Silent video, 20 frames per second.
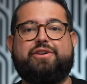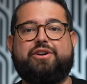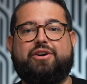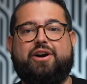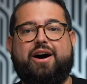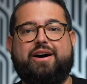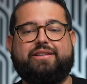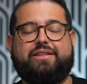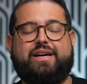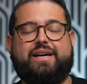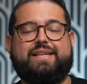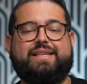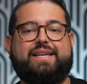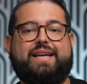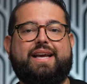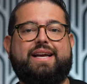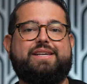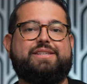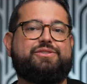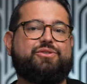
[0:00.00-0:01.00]
your online
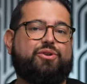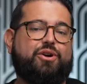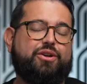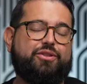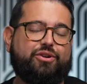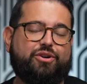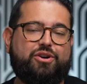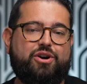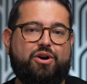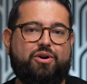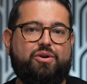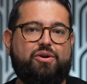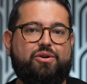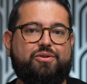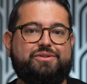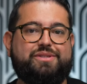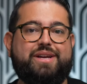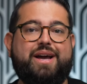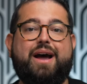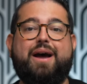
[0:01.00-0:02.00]
guests or other
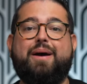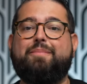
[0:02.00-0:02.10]
co-hosts,